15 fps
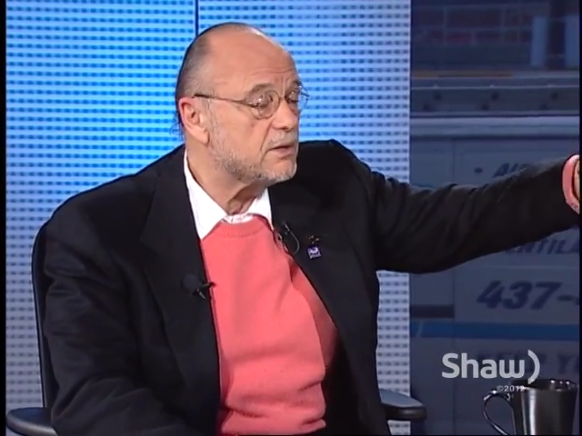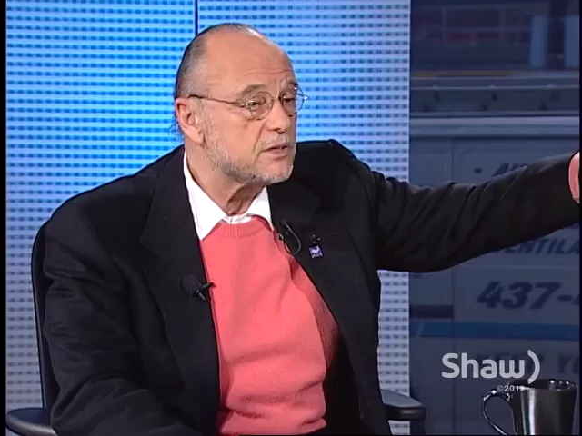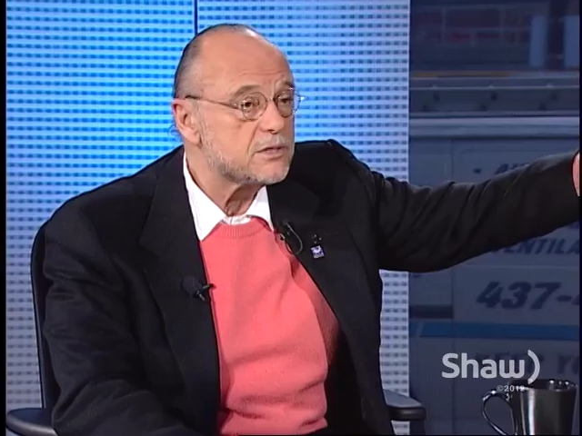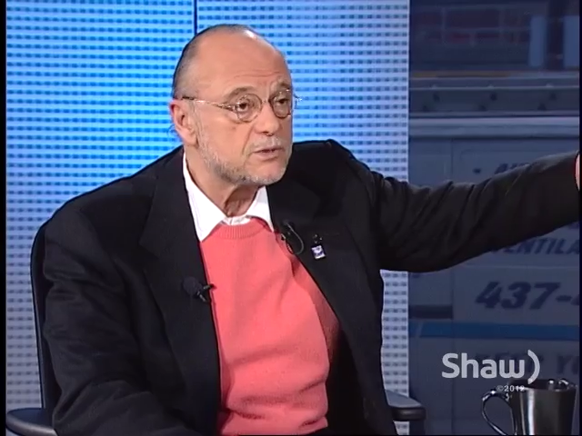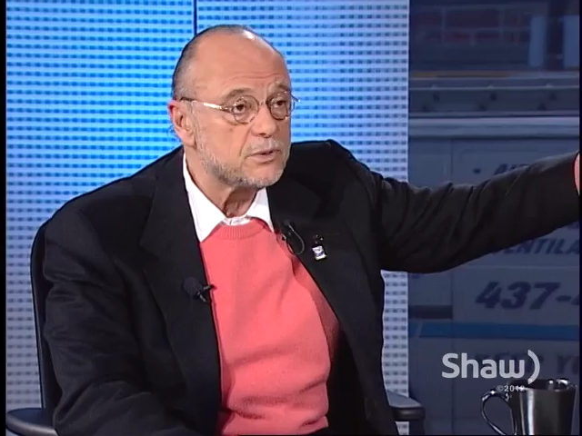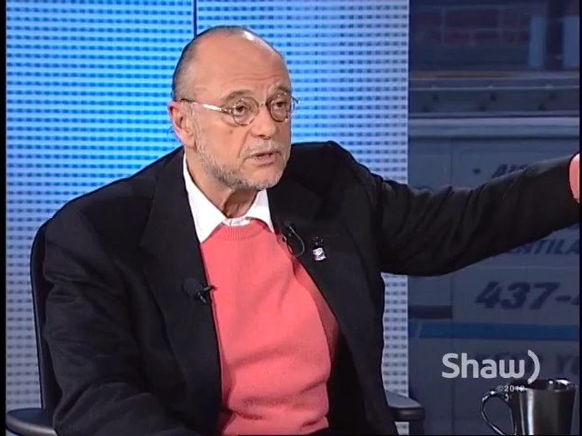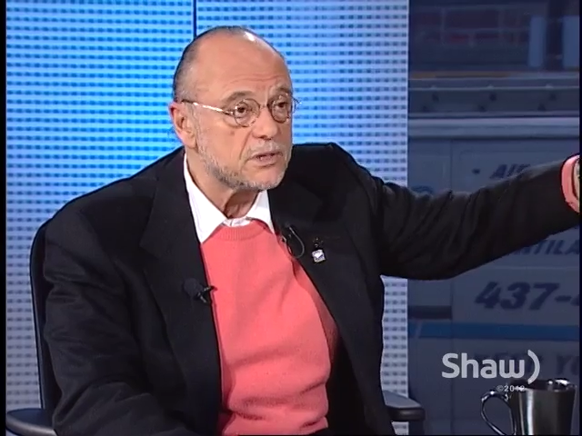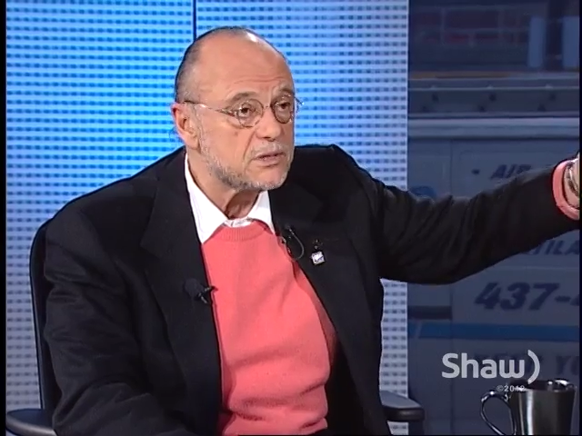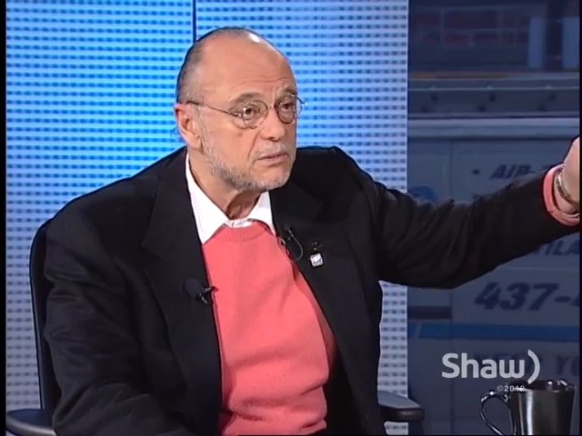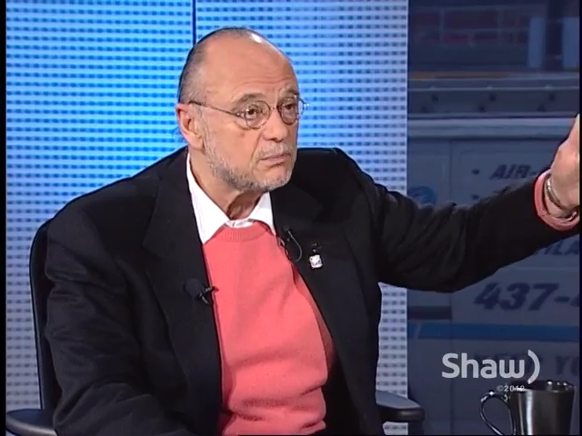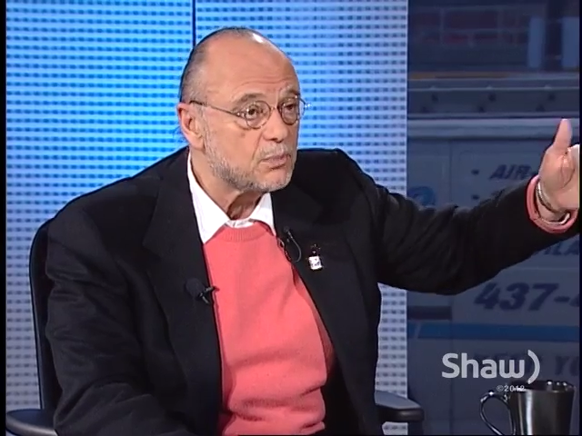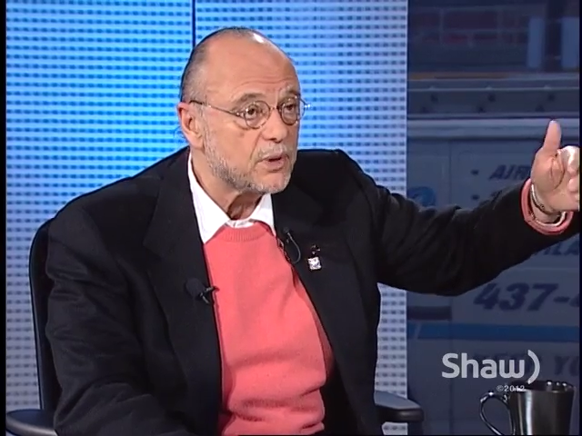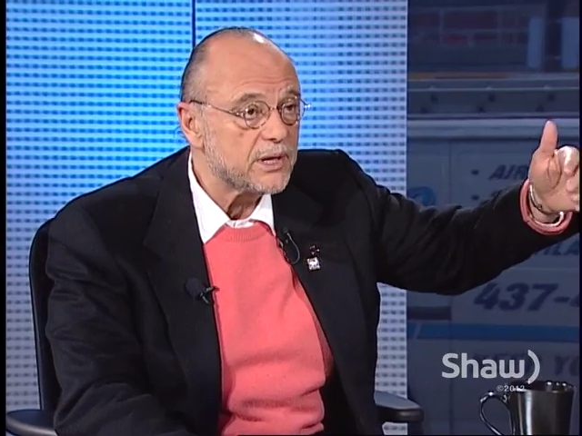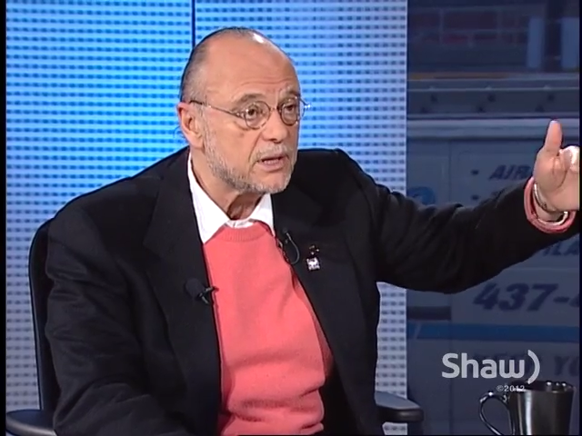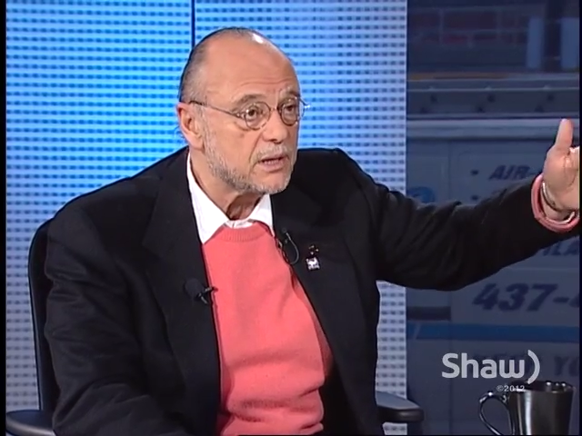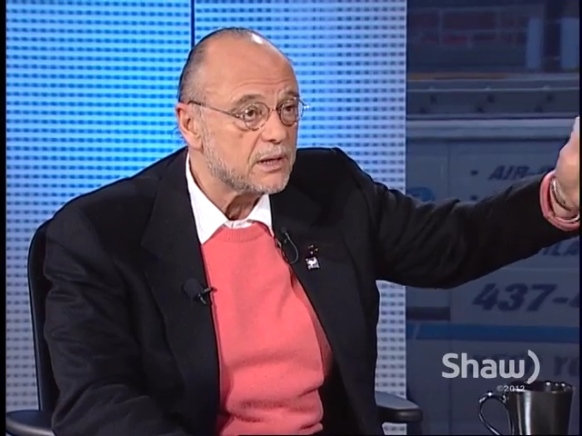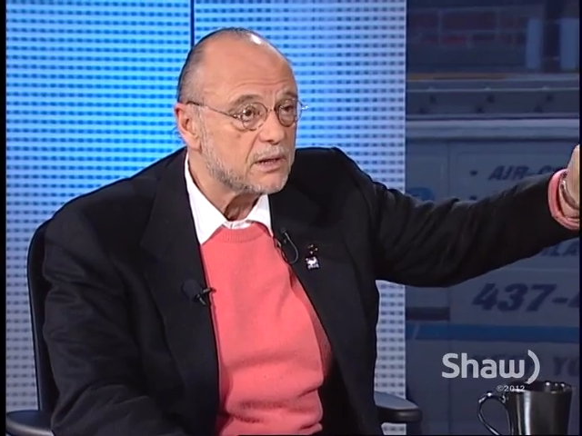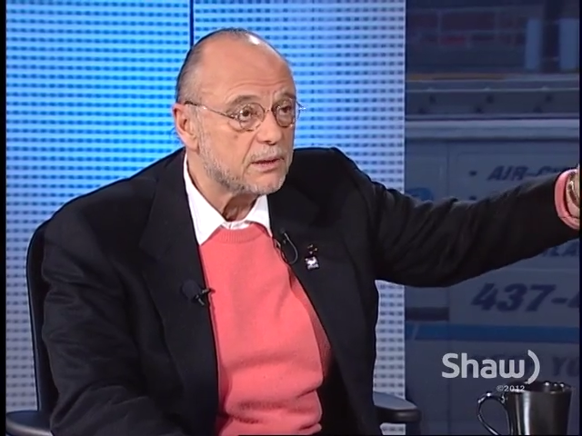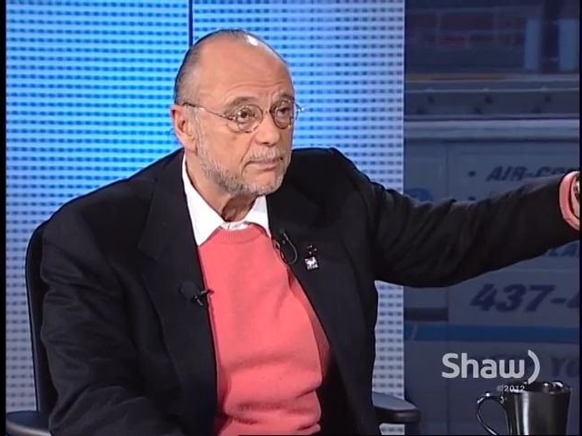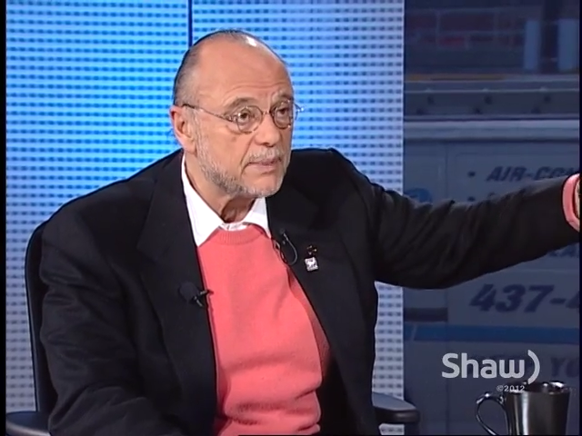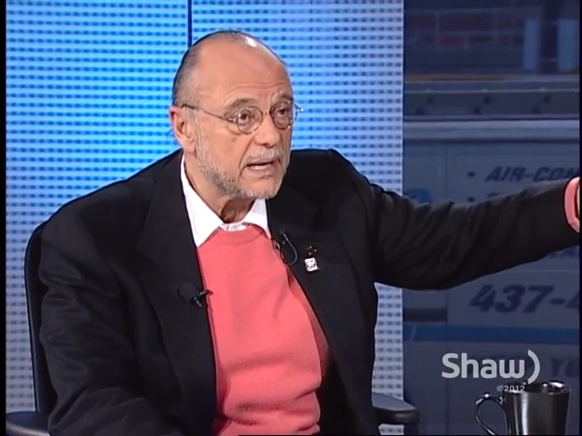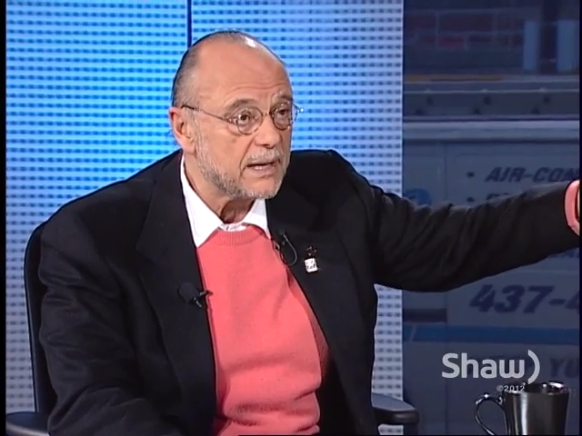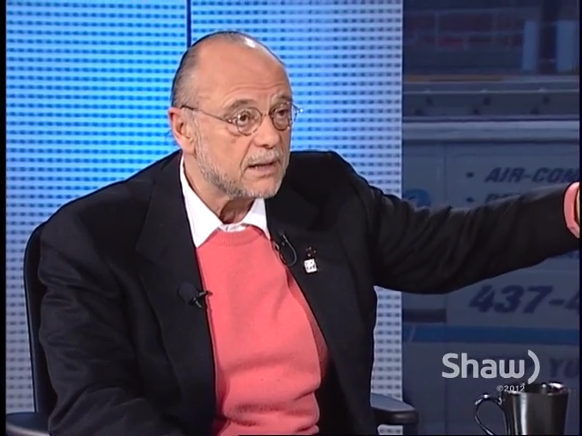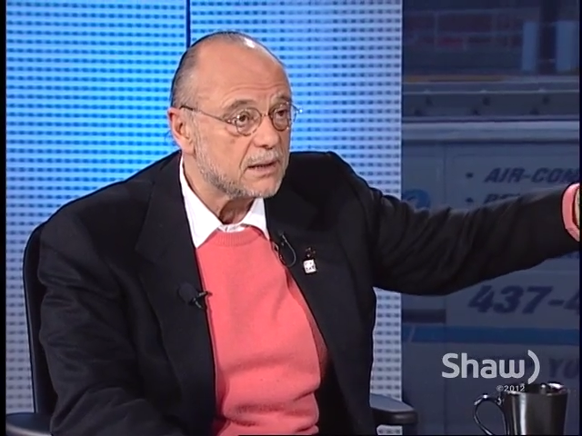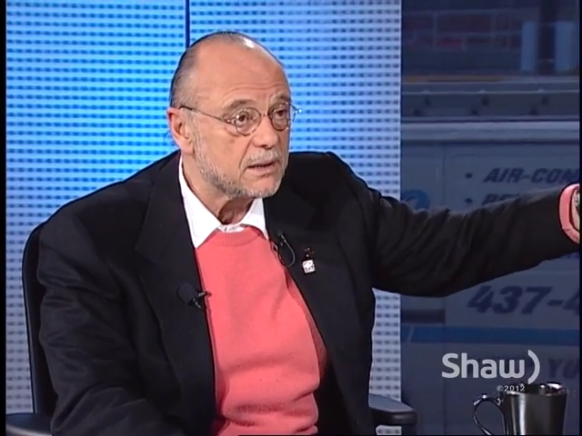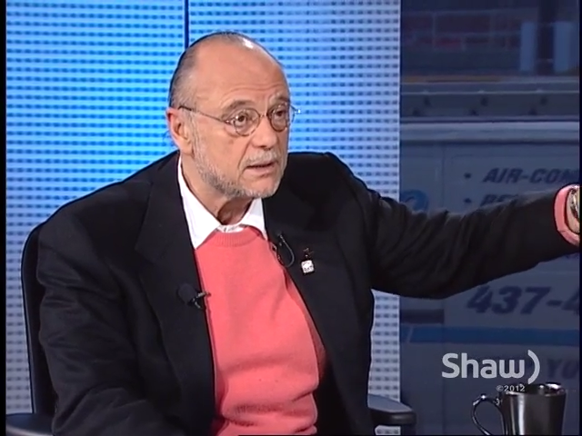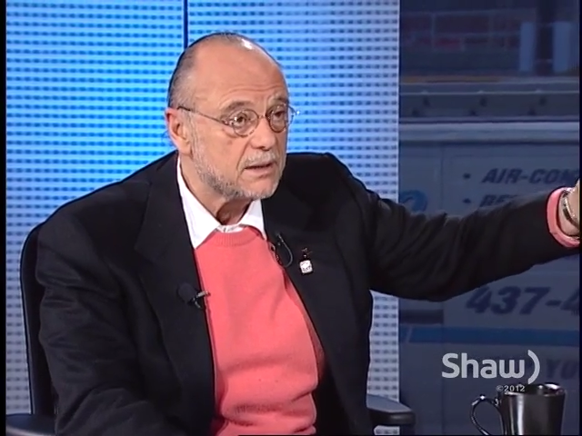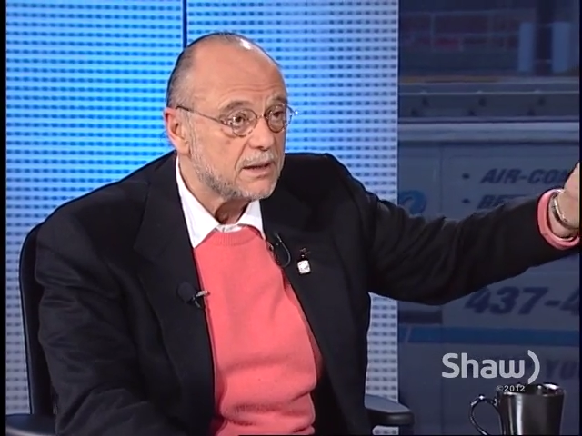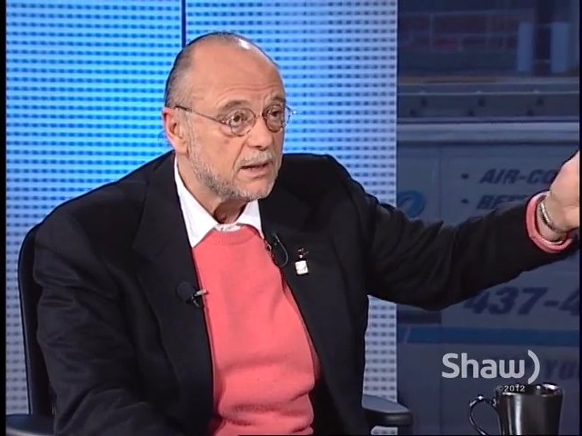the streets and breaking the bank. Mm.